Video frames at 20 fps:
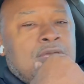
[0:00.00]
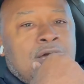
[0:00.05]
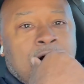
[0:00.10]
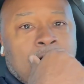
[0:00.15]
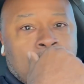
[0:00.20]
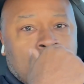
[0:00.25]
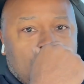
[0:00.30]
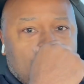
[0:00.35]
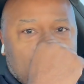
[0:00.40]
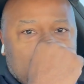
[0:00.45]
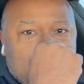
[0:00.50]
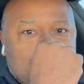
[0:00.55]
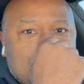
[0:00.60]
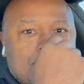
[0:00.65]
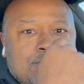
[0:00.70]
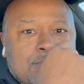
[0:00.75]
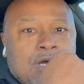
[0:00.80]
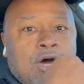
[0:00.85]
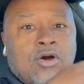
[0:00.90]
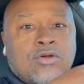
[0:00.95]
All,
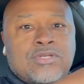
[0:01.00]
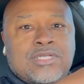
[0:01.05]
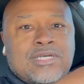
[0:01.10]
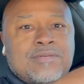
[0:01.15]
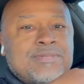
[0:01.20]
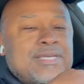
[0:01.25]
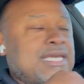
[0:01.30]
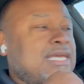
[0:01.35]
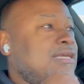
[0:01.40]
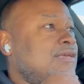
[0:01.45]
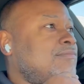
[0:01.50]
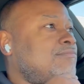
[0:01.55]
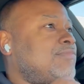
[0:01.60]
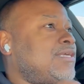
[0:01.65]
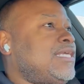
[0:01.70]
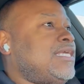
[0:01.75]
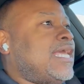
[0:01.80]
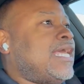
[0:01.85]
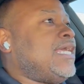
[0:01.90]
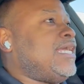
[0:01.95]
M All
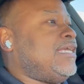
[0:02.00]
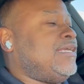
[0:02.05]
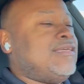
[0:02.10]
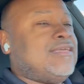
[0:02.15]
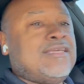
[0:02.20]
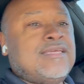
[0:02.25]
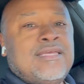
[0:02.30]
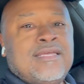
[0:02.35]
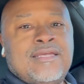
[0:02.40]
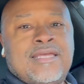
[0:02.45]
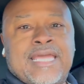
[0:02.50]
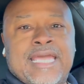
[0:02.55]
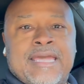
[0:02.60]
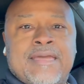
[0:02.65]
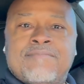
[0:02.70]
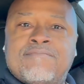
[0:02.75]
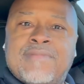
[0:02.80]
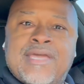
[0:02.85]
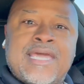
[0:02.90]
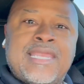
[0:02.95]
WNBA.
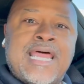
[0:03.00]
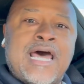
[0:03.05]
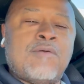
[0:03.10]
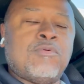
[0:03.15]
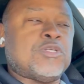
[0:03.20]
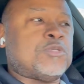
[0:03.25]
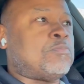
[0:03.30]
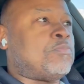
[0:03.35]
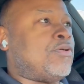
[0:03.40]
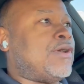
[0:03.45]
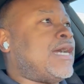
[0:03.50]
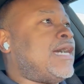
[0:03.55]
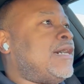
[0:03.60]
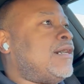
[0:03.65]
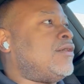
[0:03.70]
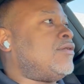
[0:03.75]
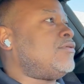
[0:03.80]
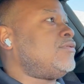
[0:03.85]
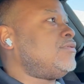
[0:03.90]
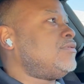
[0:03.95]
And man, I was
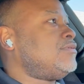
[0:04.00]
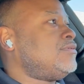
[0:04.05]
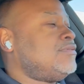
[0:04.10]
proud.